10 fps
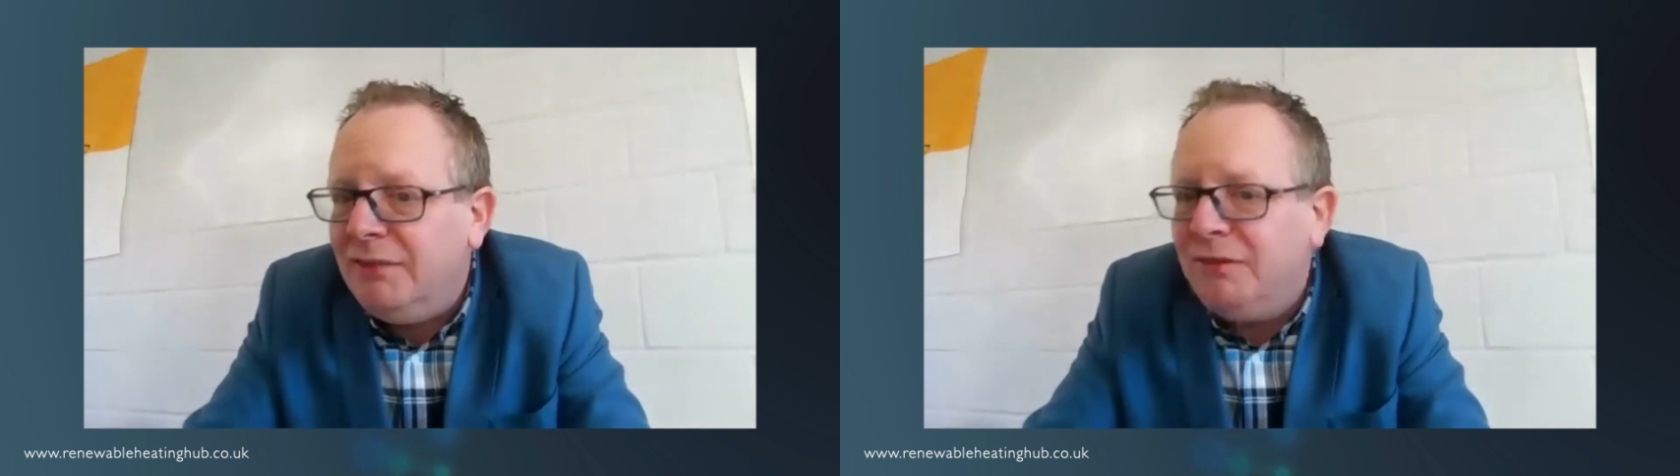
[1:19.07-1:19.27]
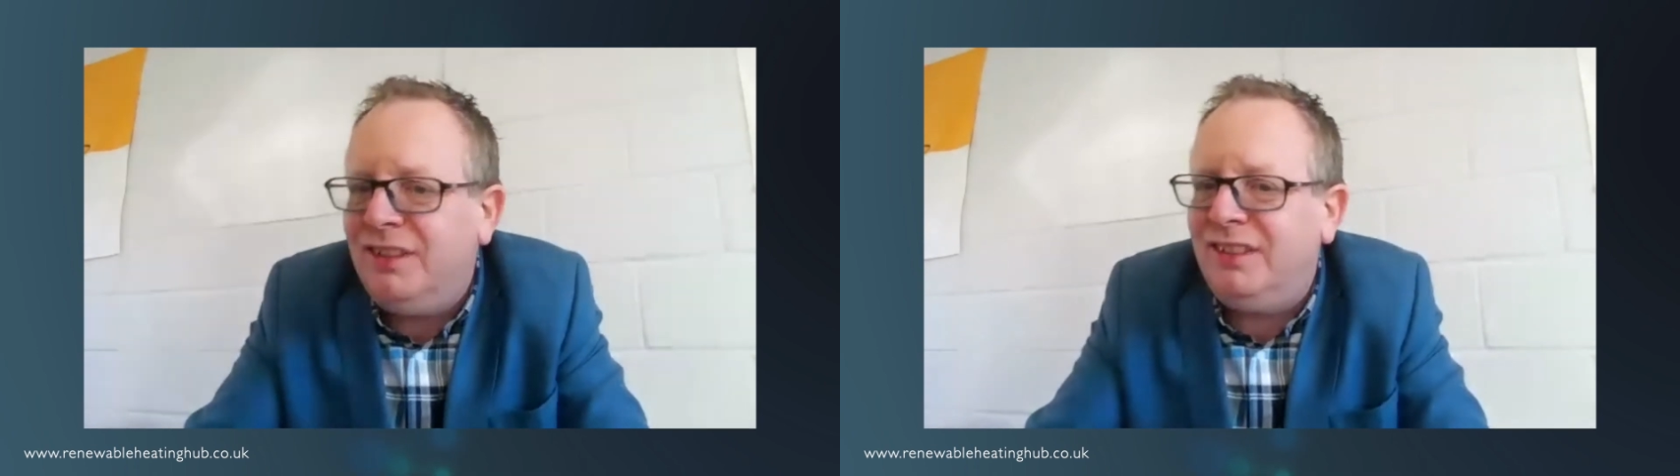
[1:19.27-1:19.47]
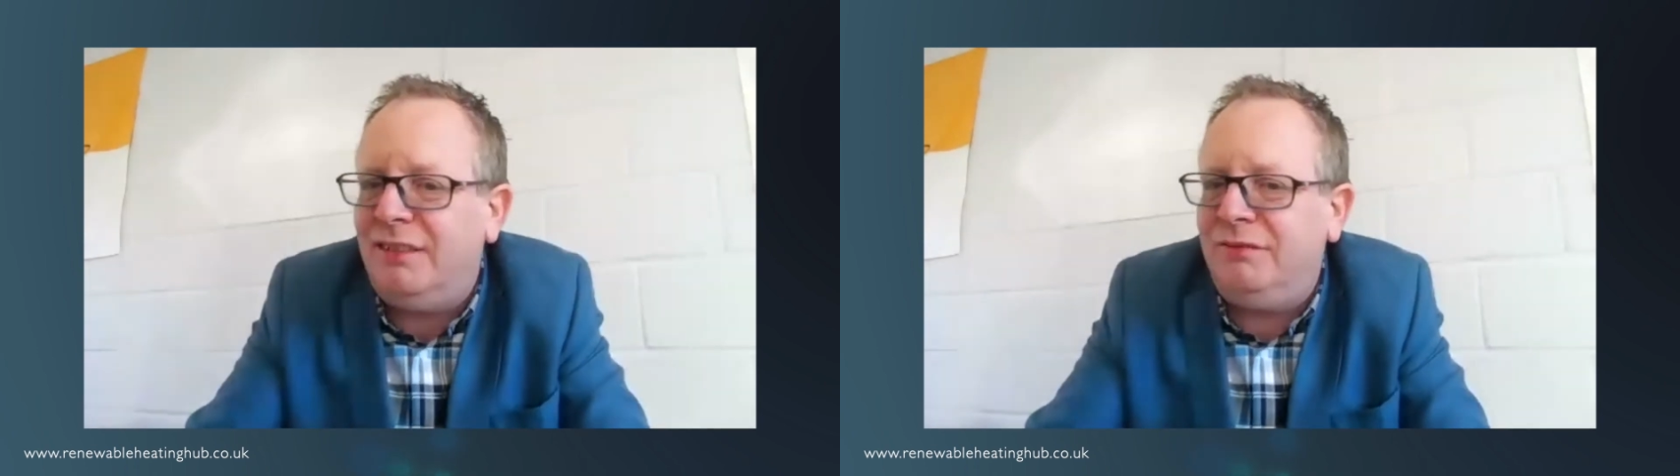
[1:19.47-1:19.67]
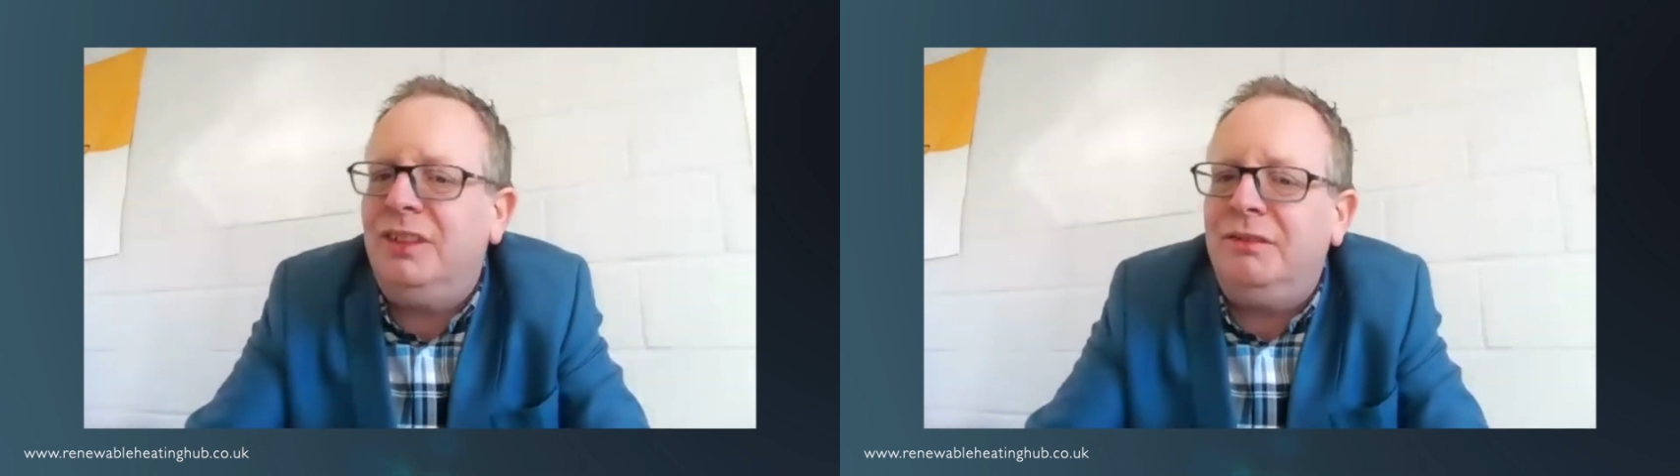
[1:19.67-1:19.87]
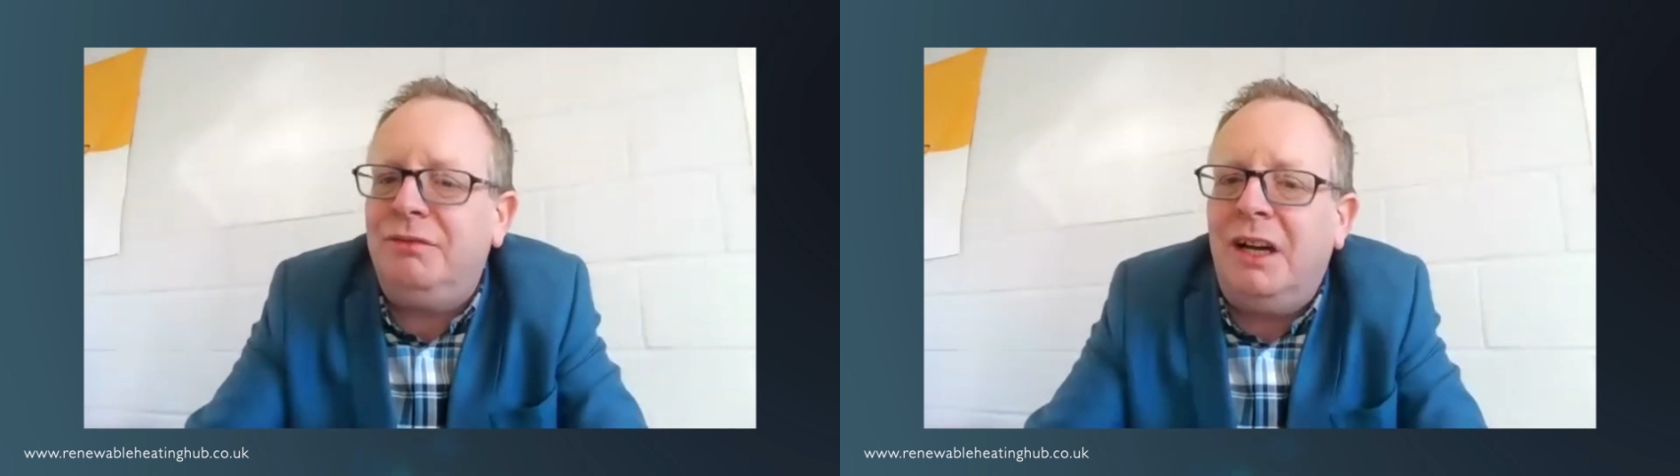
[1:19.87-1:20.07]
even
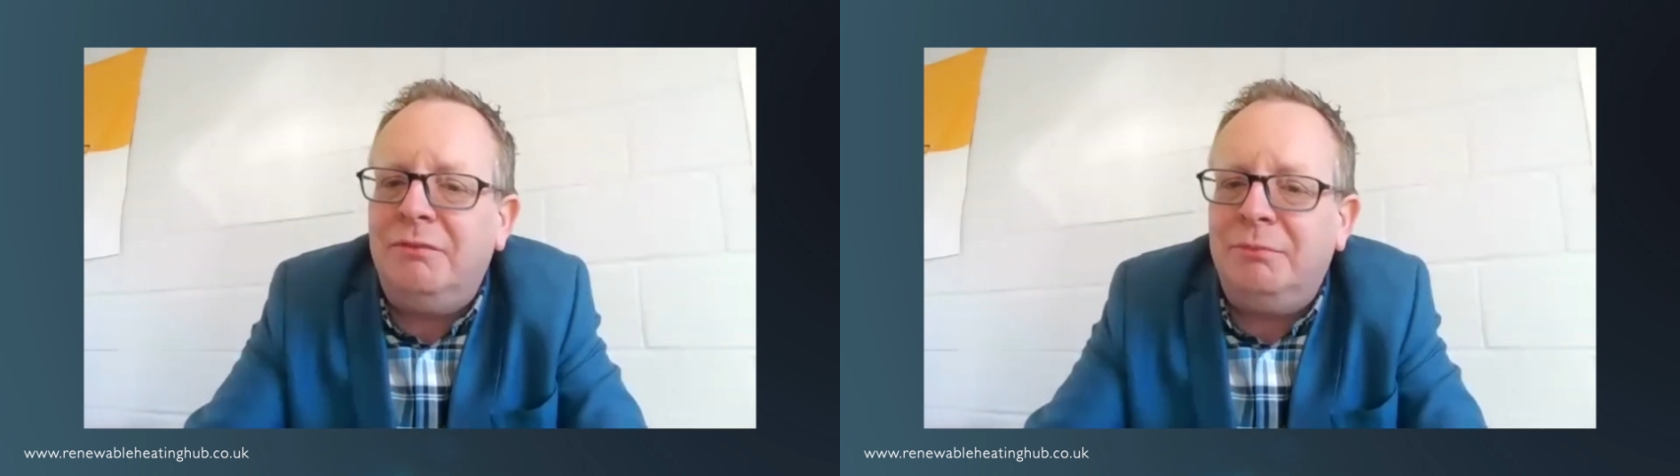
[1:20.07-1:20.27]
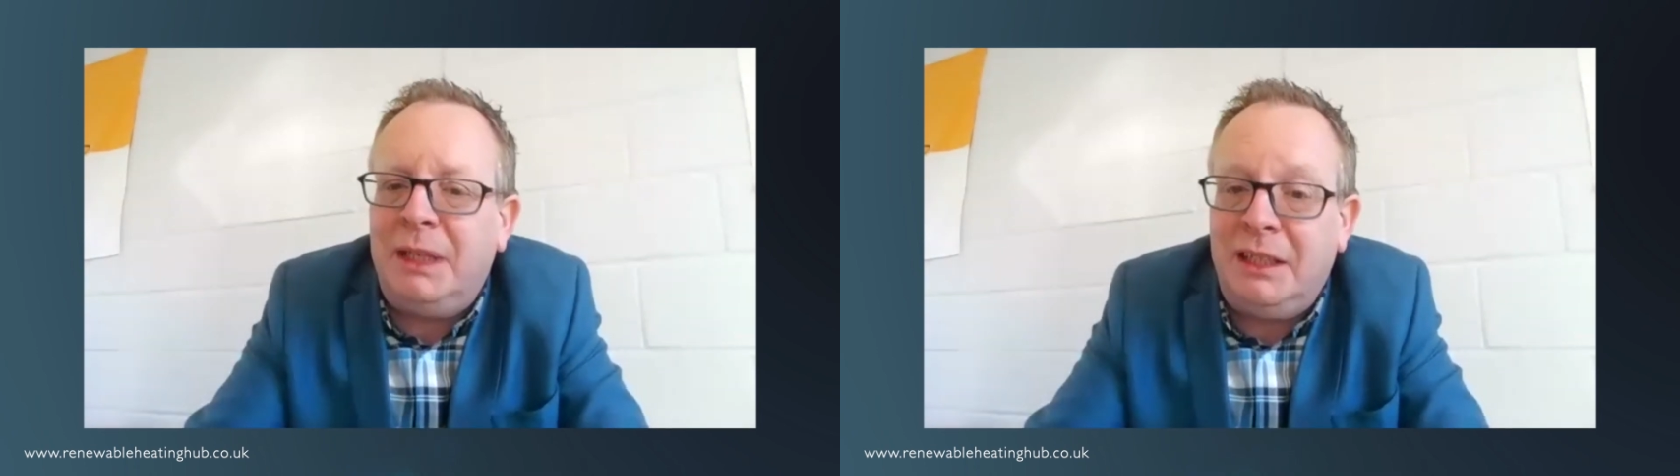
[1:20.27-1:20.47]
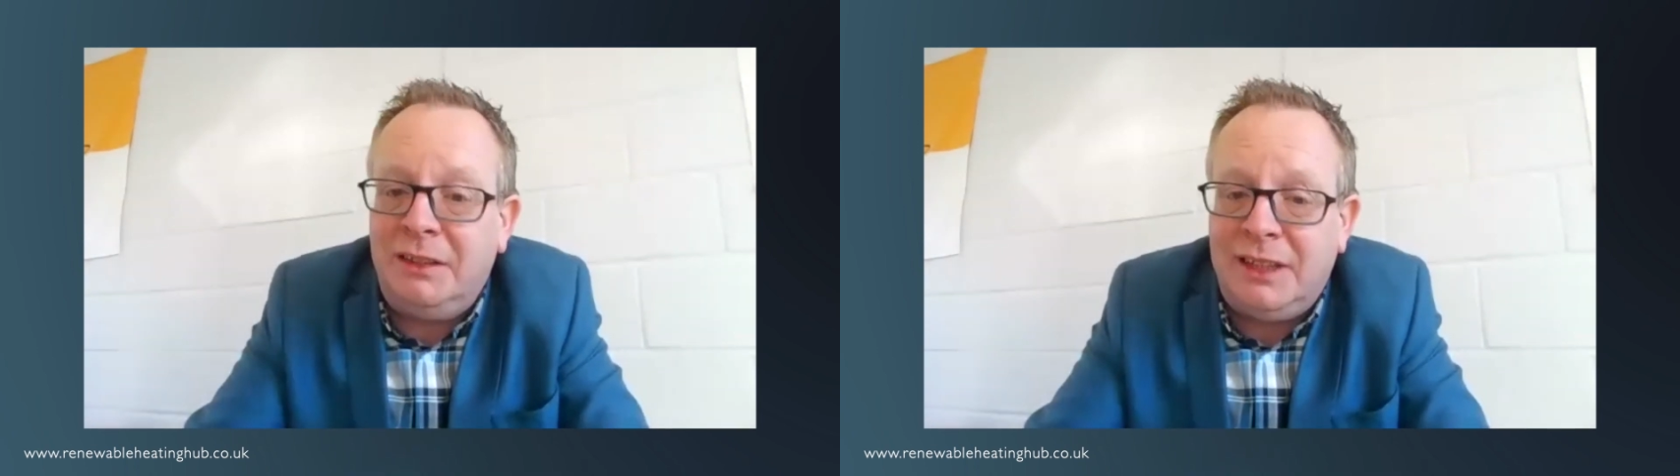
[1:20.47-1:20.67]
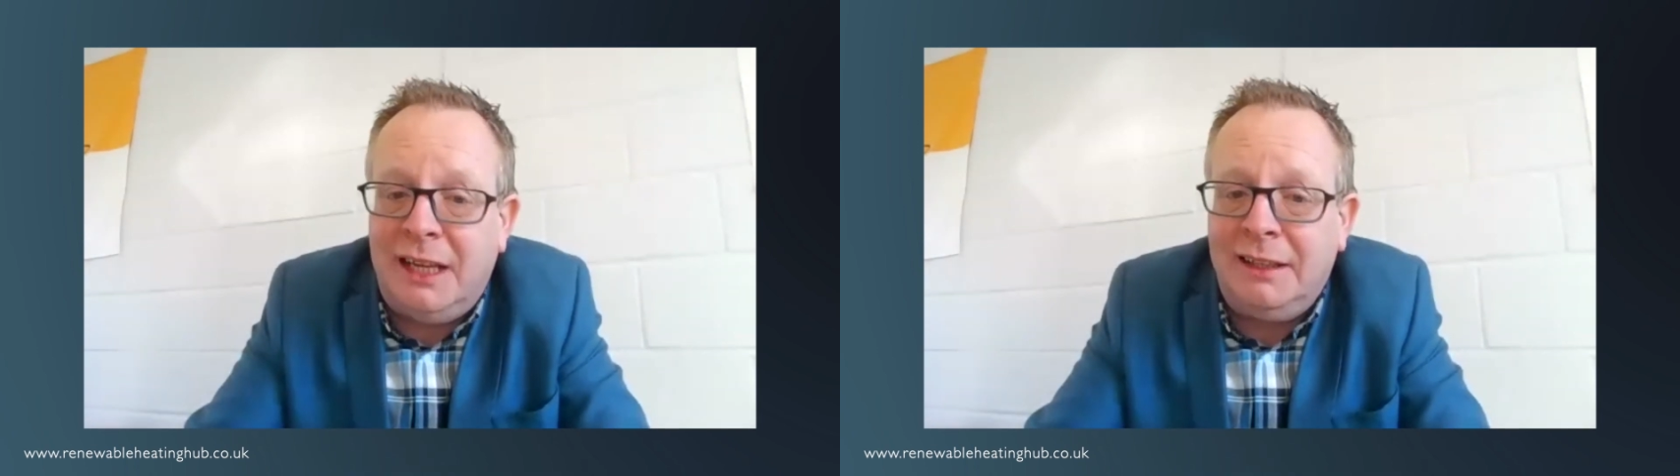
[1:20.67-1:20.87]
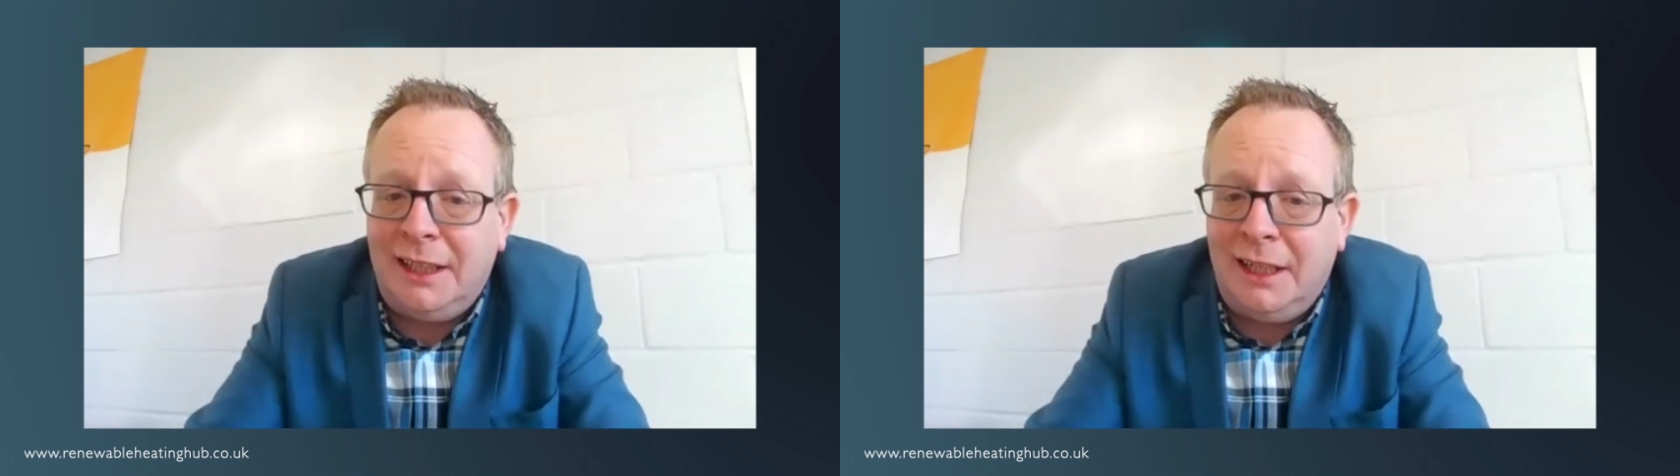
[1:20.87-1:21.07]
75 meters
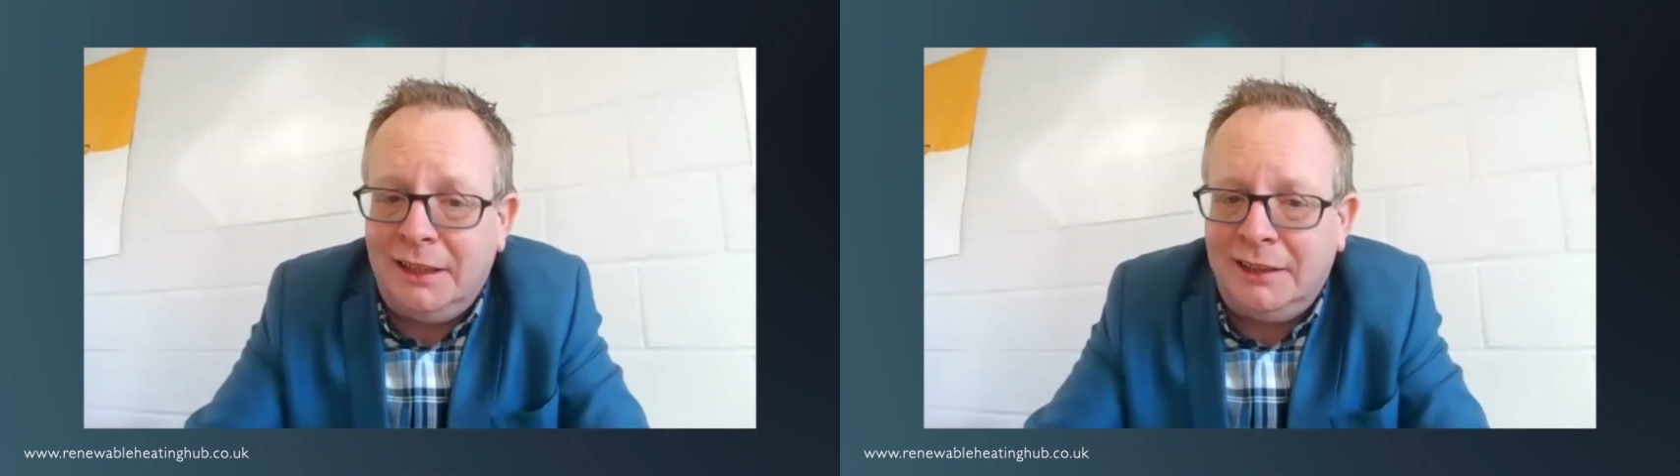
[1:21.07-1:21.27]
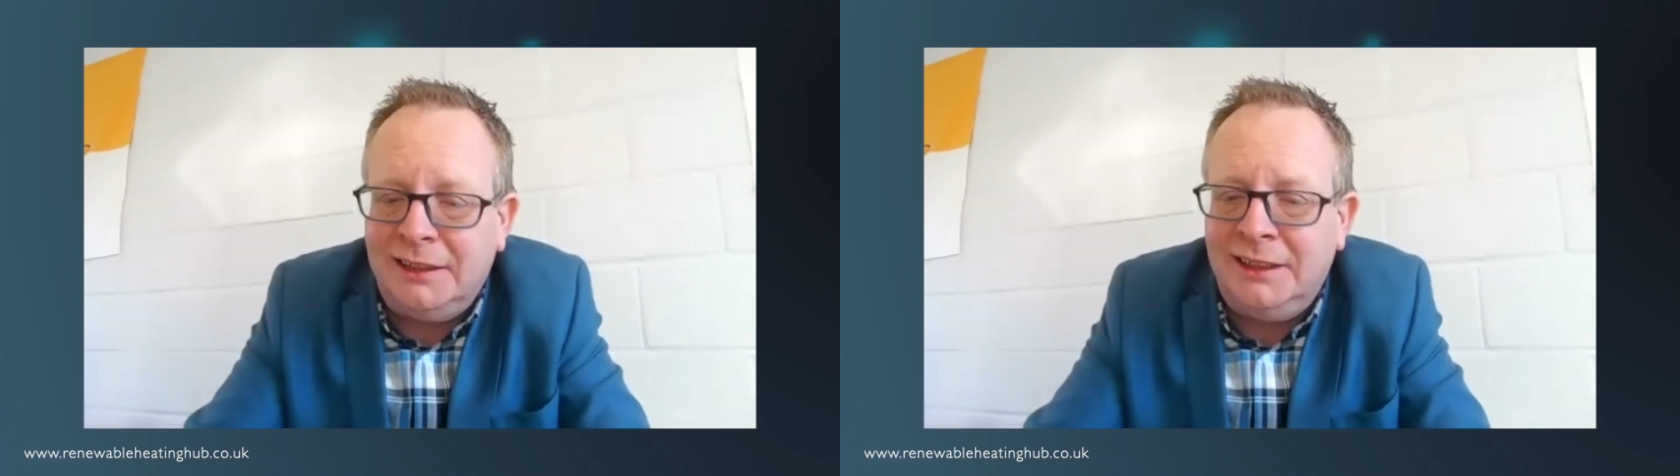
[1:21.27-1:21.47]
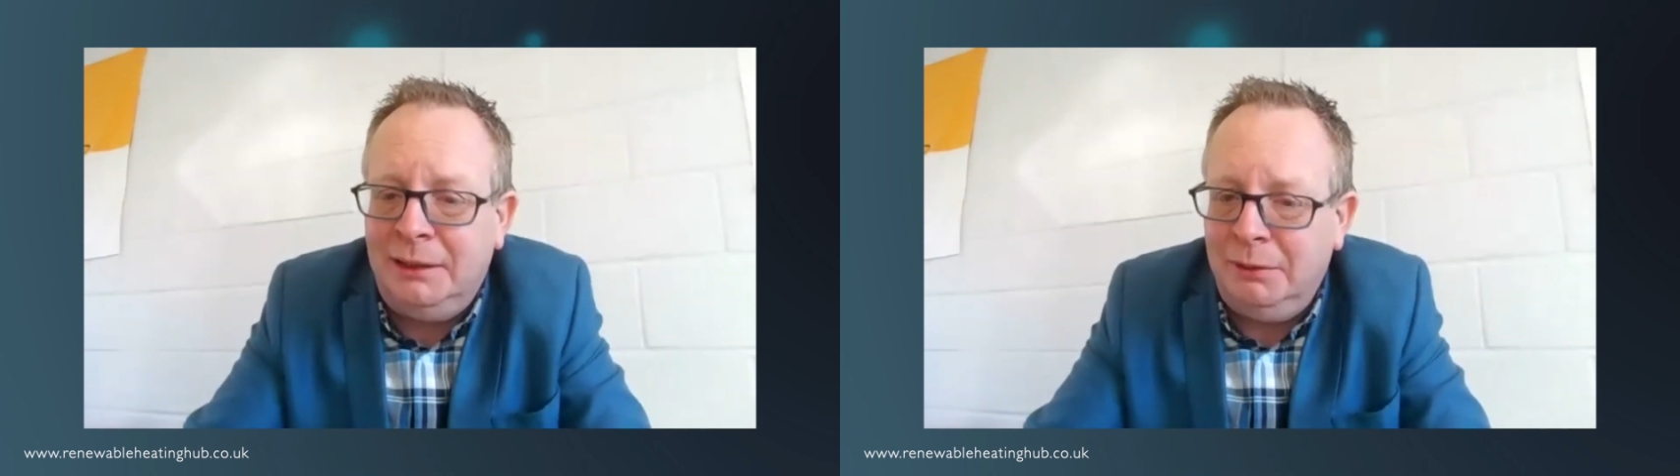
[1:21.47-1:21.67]
down the garden